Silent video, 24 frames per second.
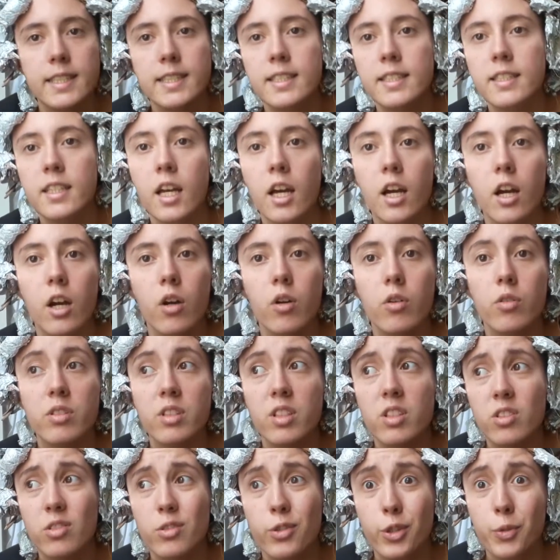So,
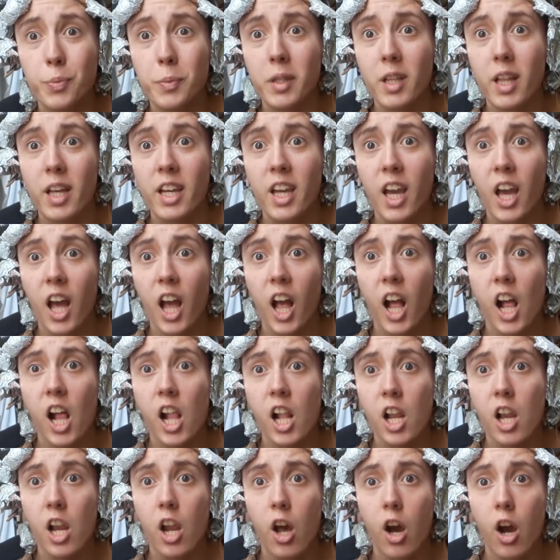this took me like a
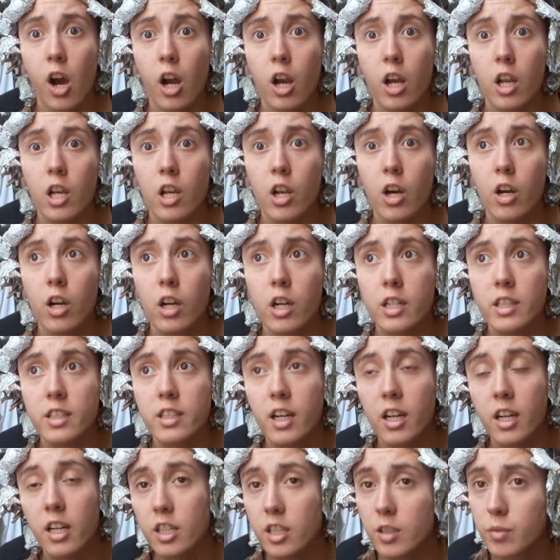long, long
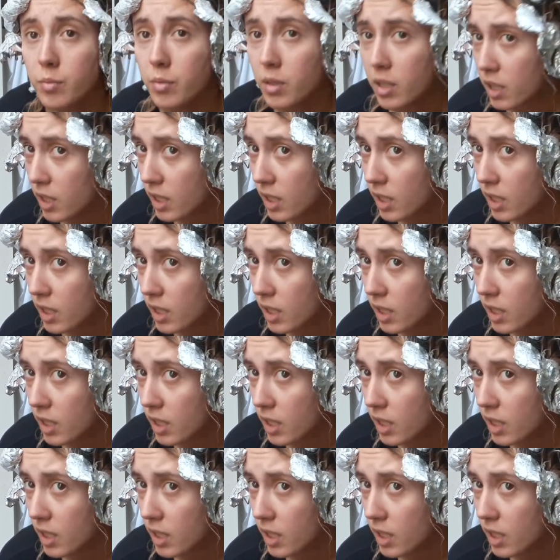time.